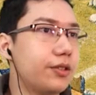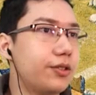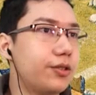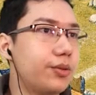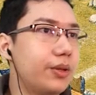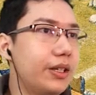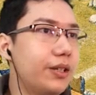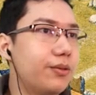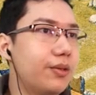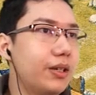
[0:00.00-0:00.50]

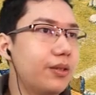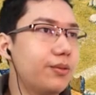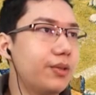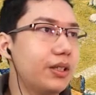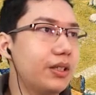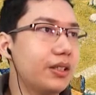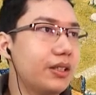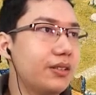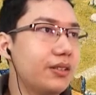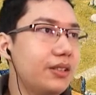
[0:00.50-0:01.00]
21
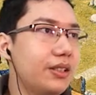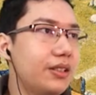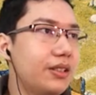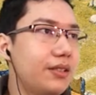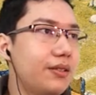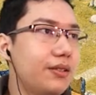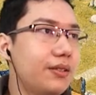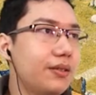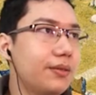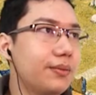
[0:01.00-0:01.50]
workers
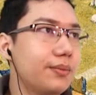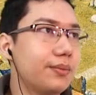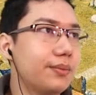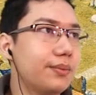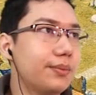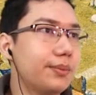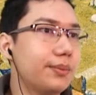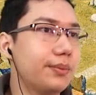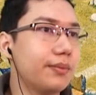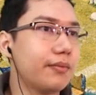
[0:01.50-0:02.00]
needed.
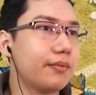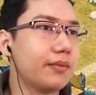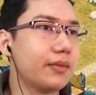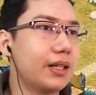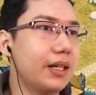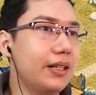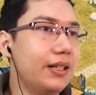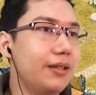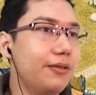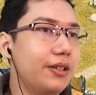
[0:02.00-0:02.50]

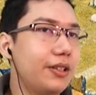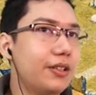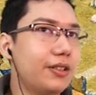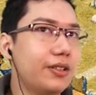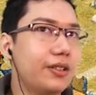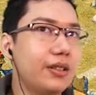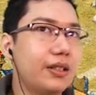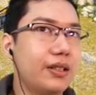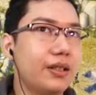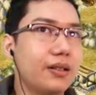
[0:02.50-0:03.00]
I think we
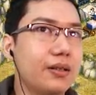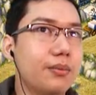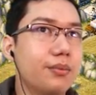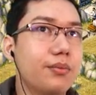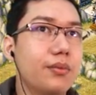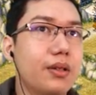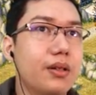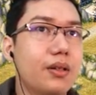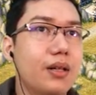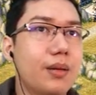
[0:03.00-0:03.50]
could... Uh,
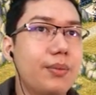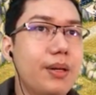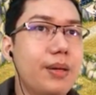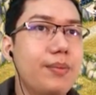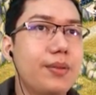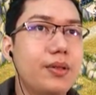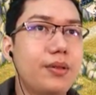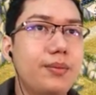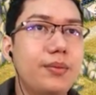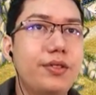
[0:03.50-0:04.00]
are
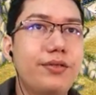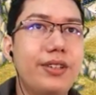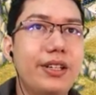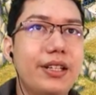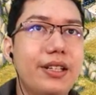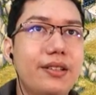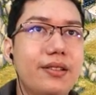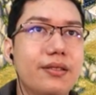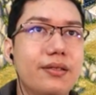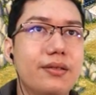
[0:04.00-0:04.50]
people
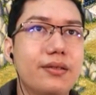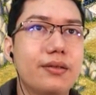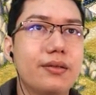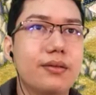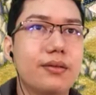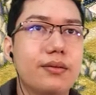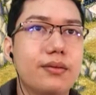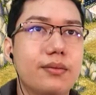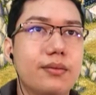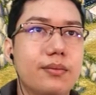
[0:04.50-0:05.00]
moving in?
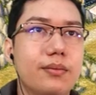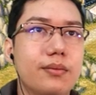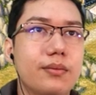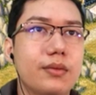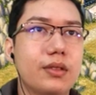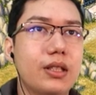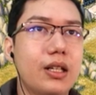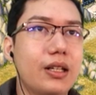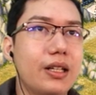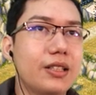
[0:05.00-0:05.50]

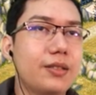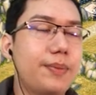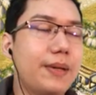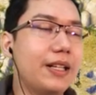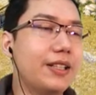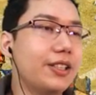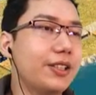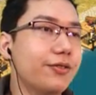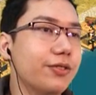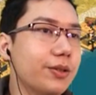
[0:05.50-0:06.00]
Oh, there's
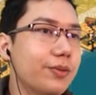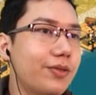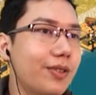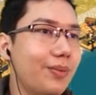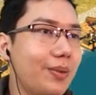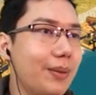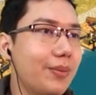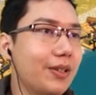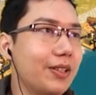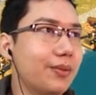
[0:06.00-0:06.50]
plenty of room
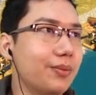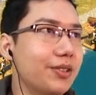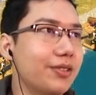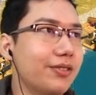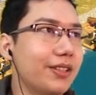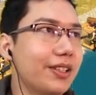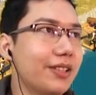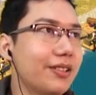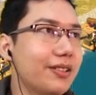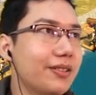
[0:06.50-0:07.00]
for people to
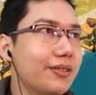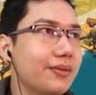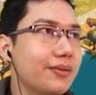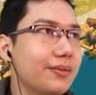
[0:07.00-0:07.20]
move in.